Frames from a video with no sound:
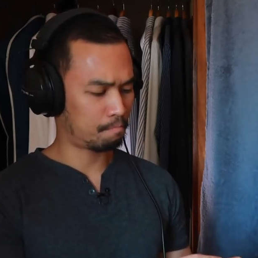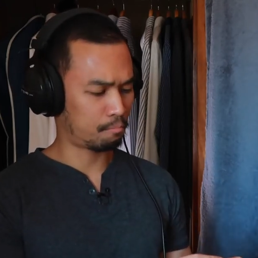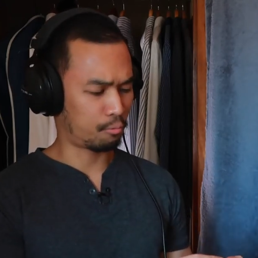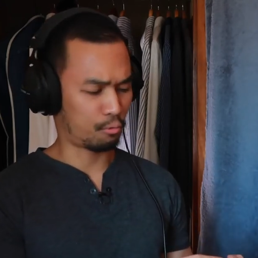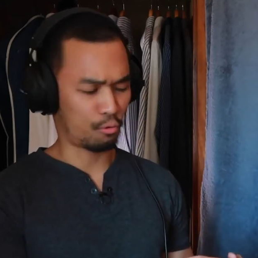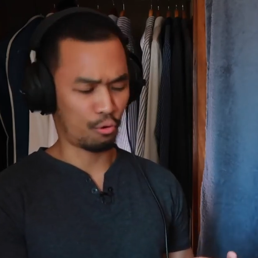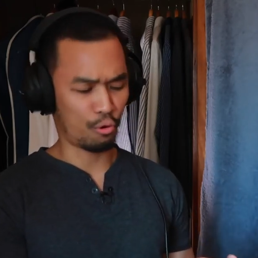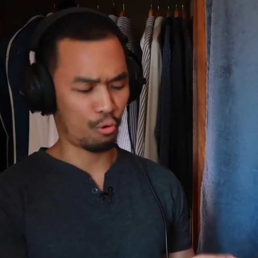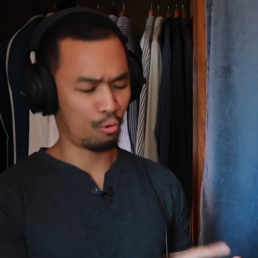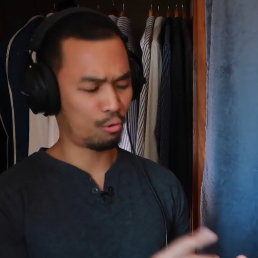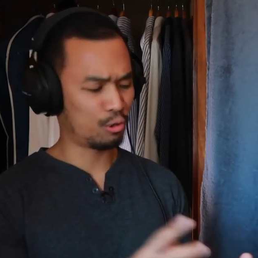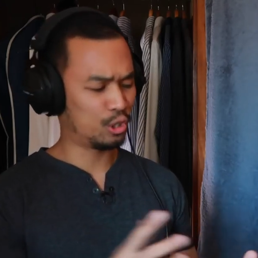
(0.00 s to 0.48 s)

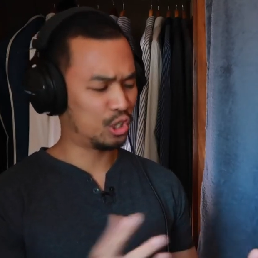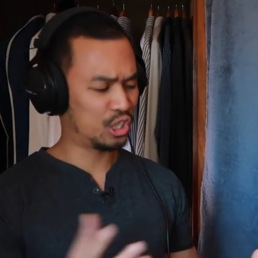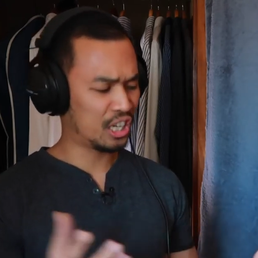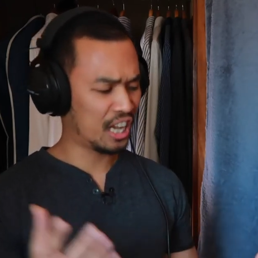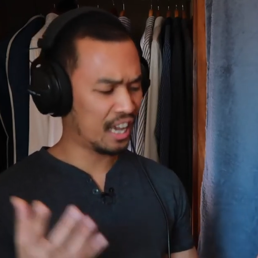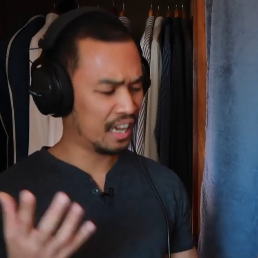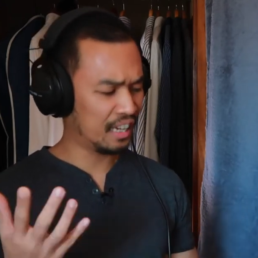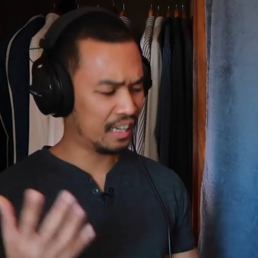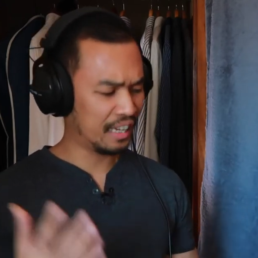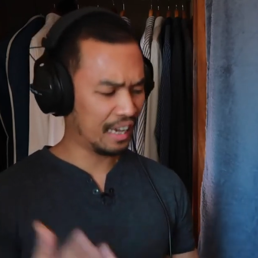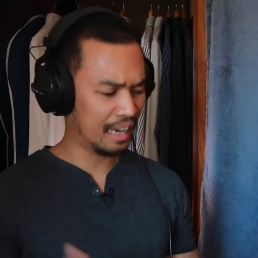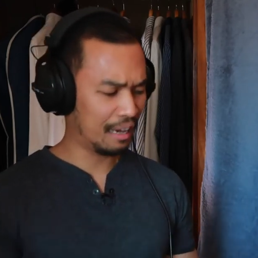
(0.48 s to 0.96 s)
Pro
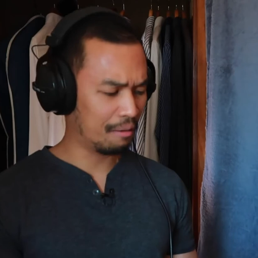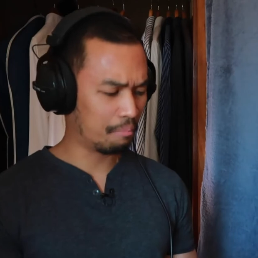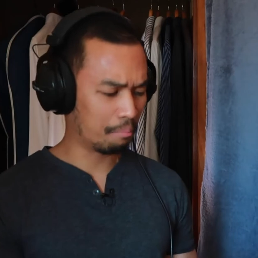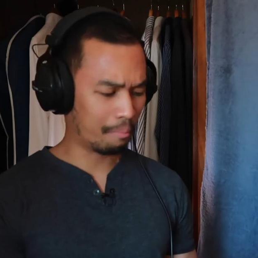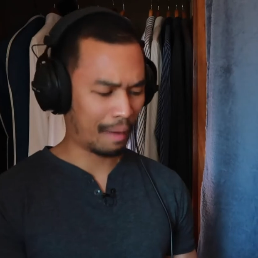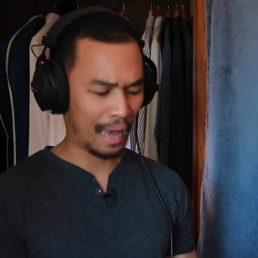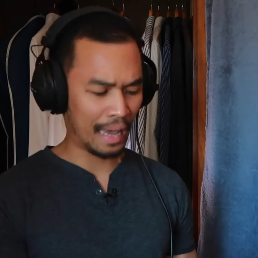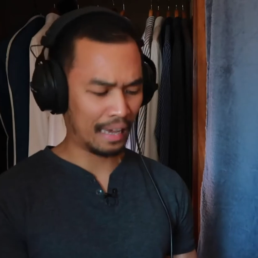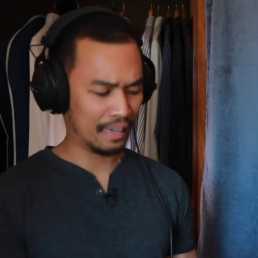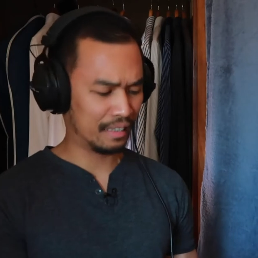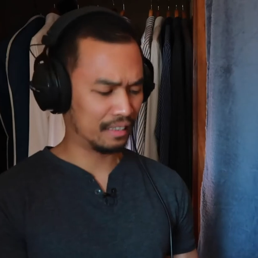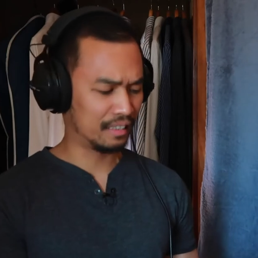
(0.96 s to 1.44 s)
J K
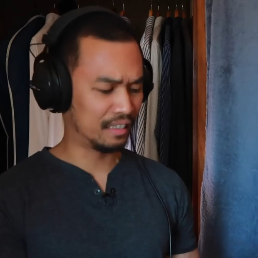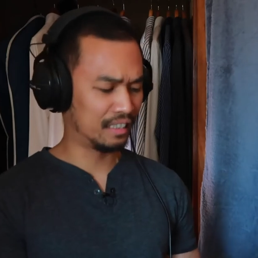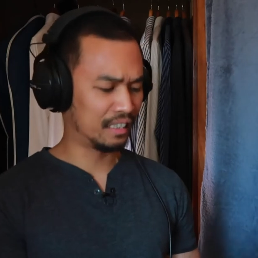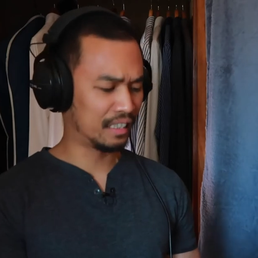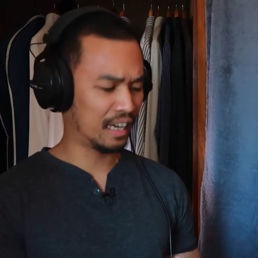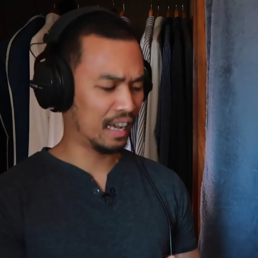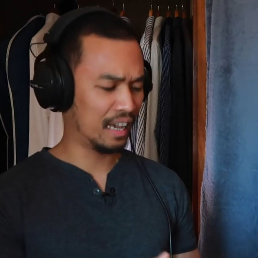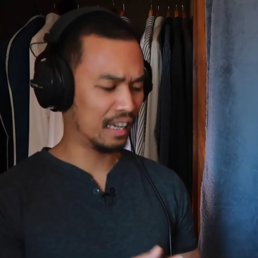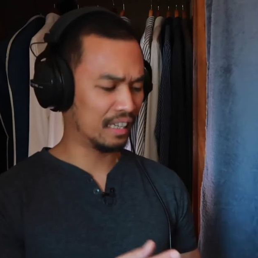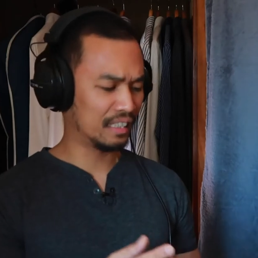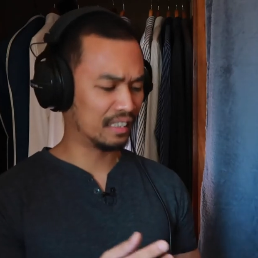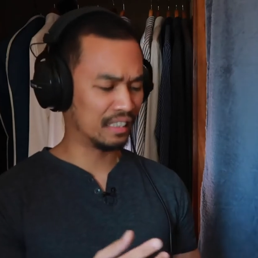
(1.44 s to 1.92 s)

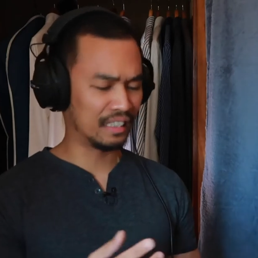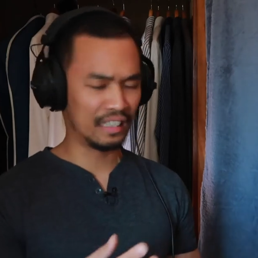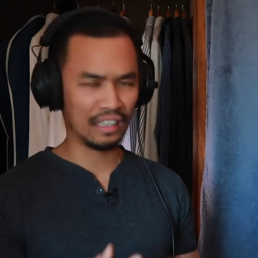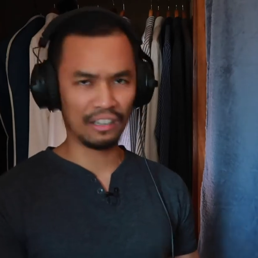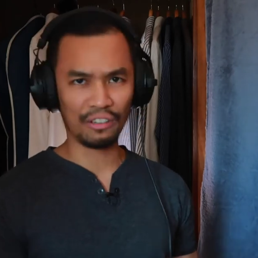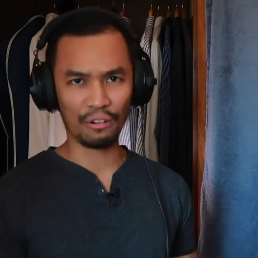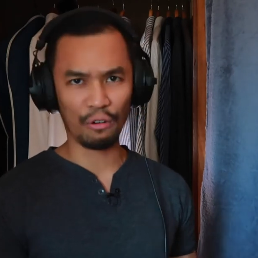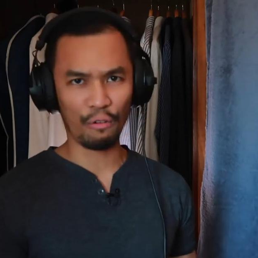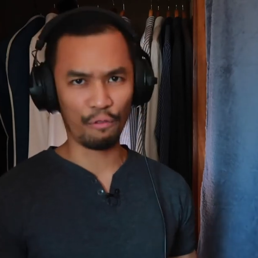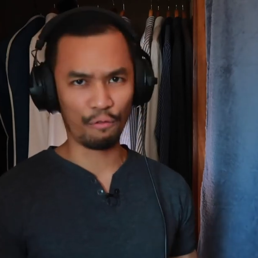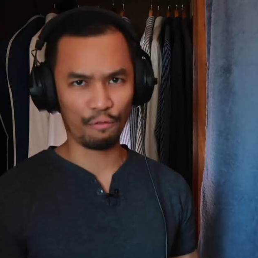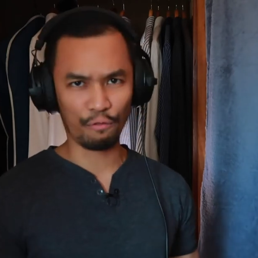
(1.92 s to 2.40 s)
Mic-J
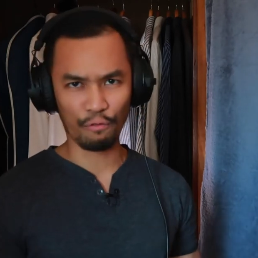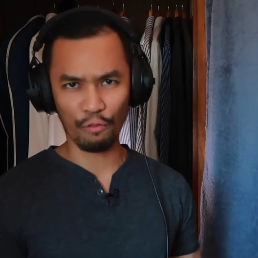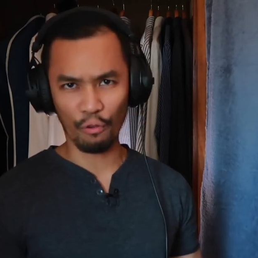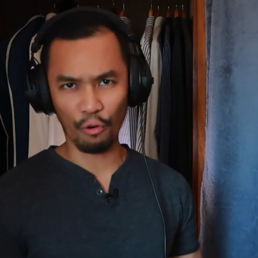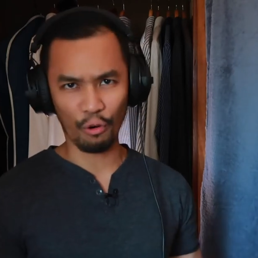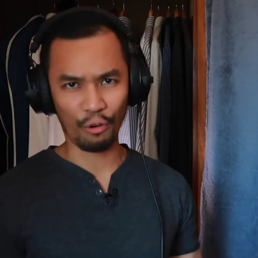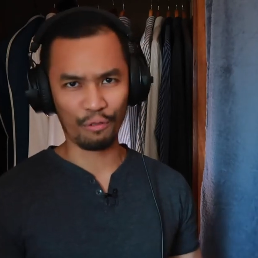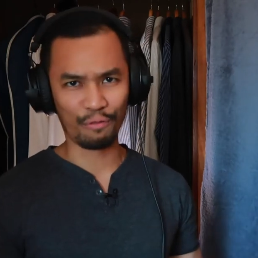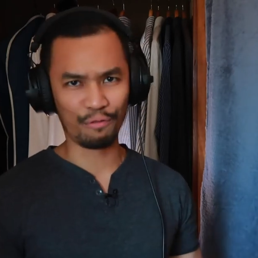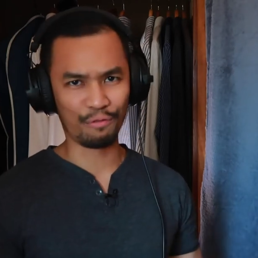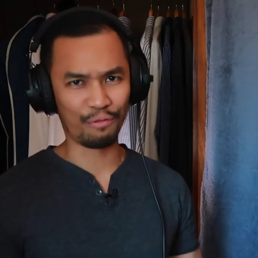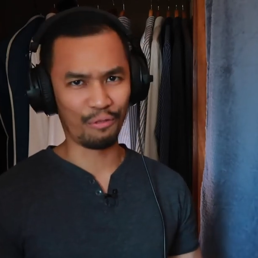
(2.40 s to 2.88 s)
zero
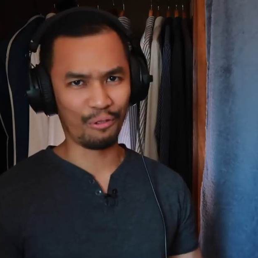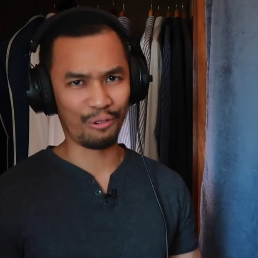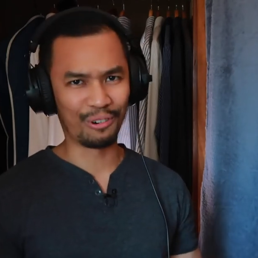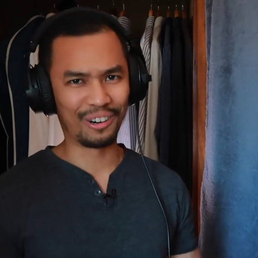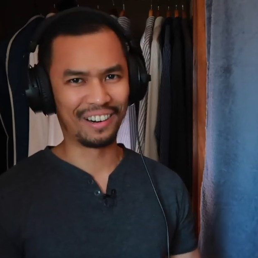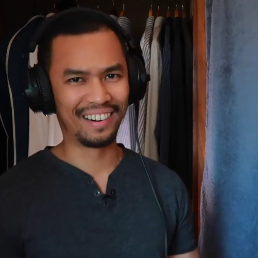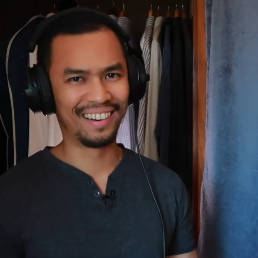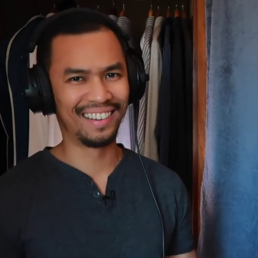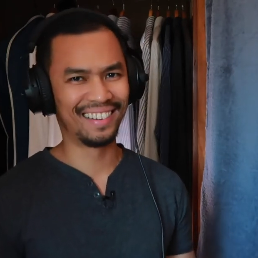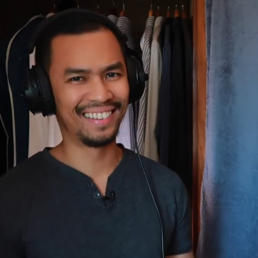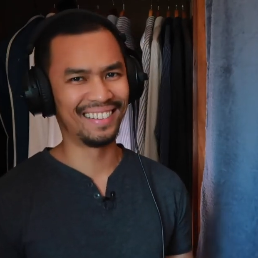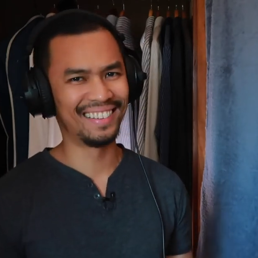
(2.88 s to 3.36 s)
four
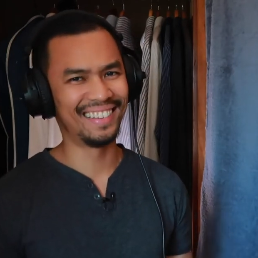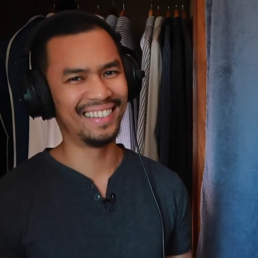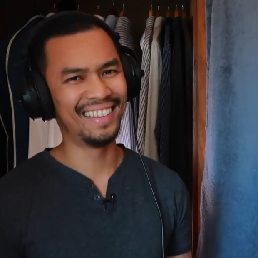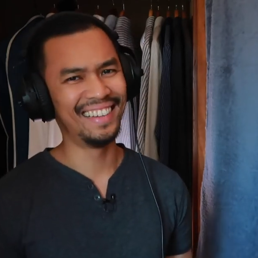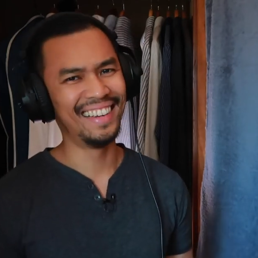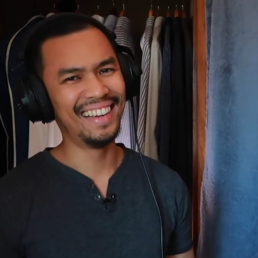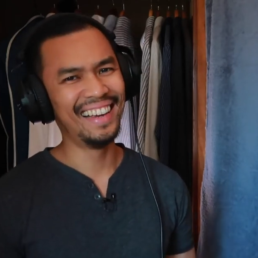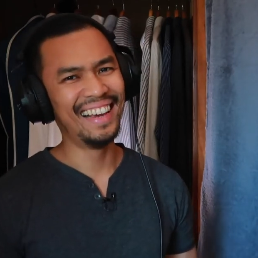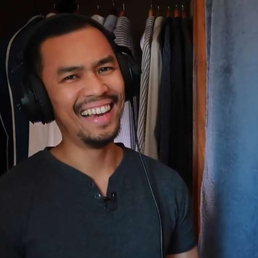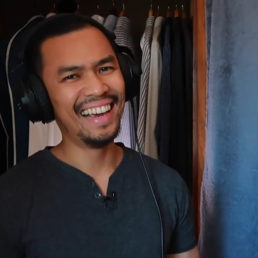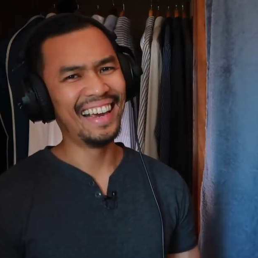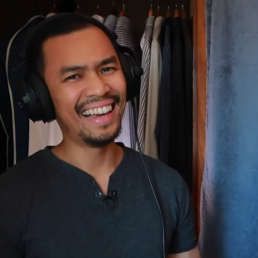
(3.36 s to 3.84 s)
four,
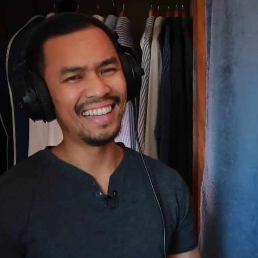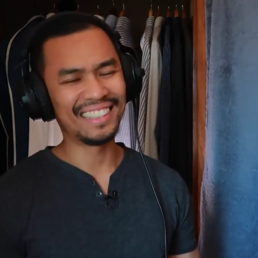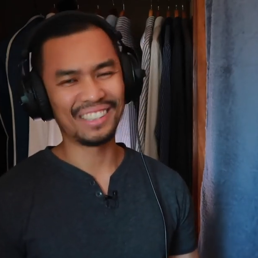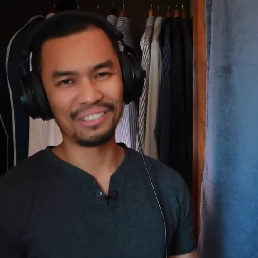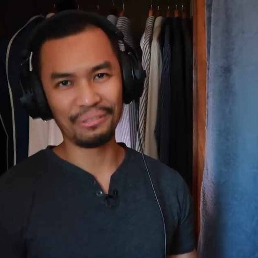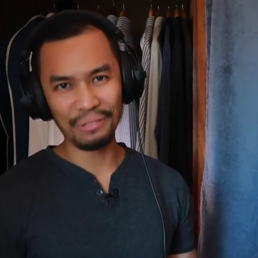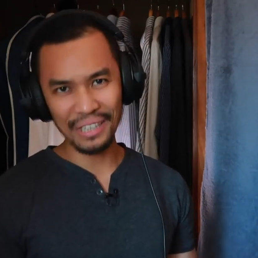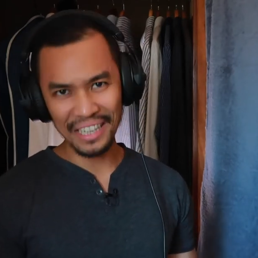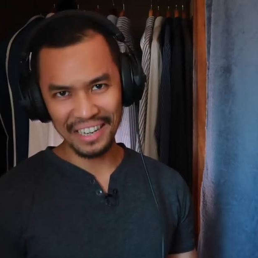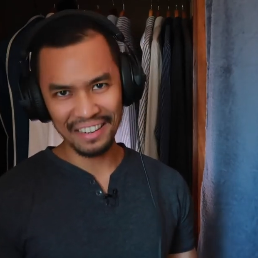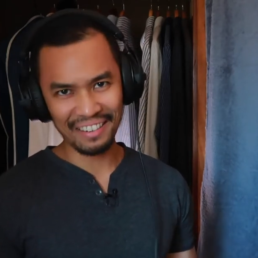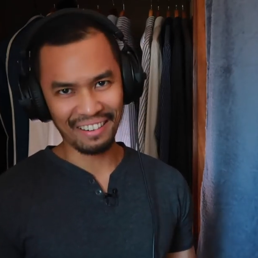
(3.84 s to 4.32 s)

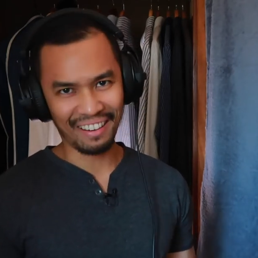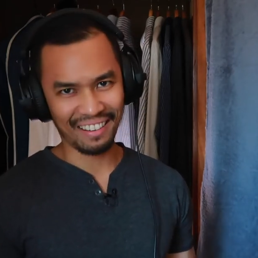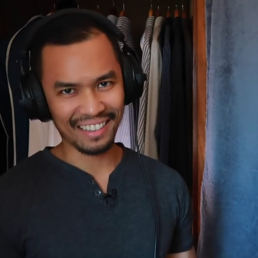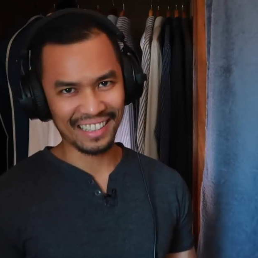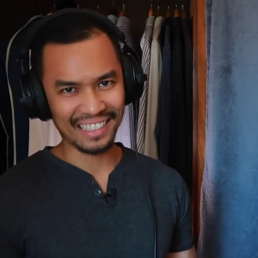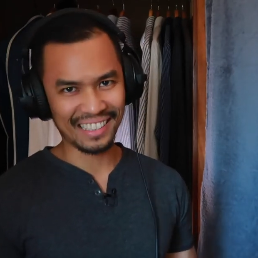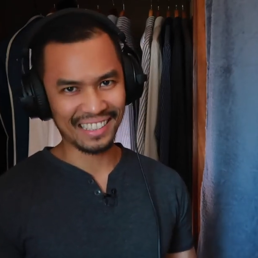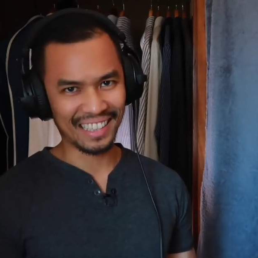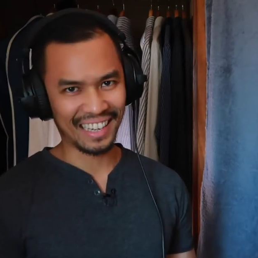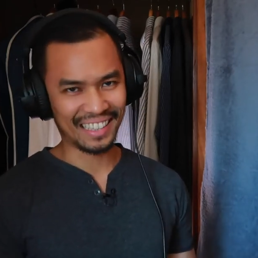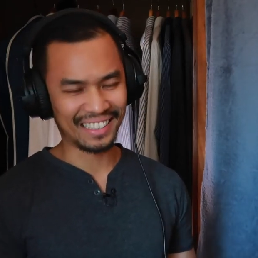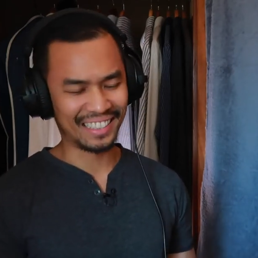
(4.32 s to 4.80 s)
it's really
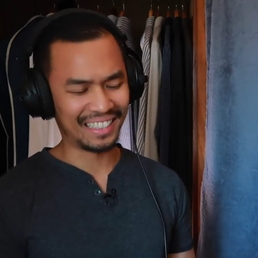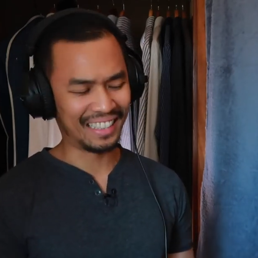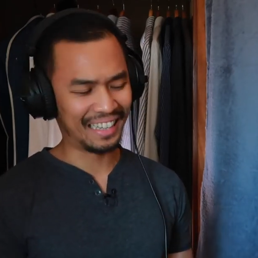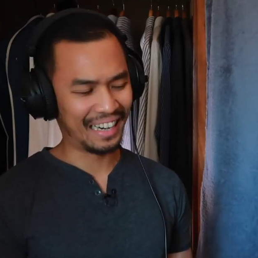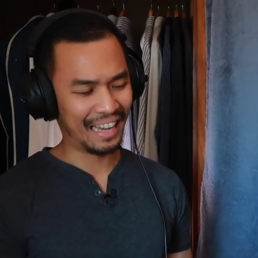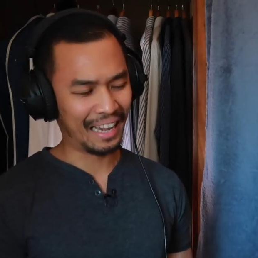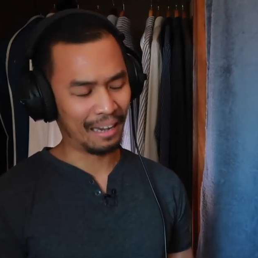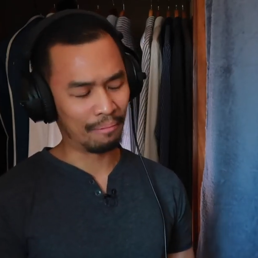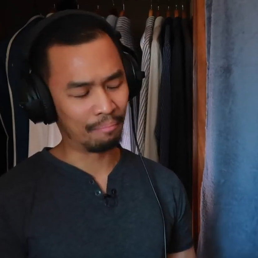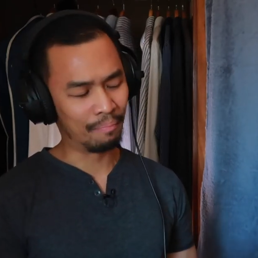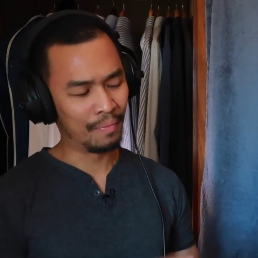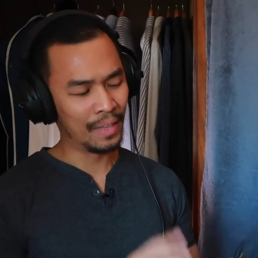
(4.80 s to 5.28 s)
not a sexy
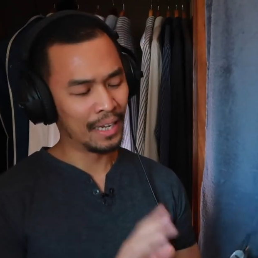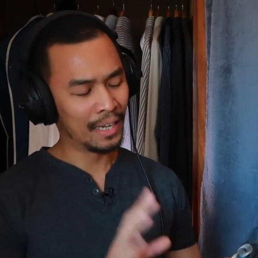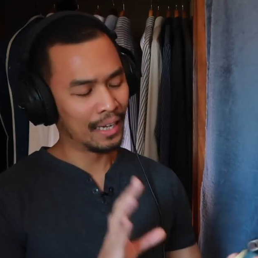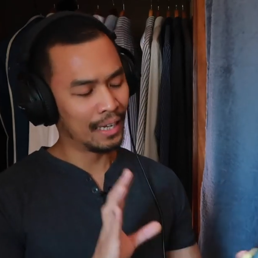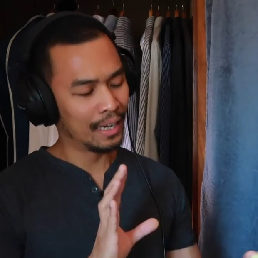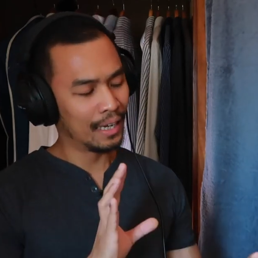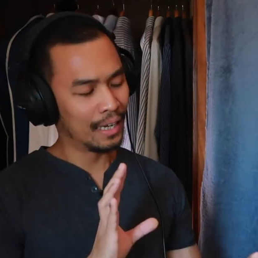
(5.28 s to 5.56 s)
name,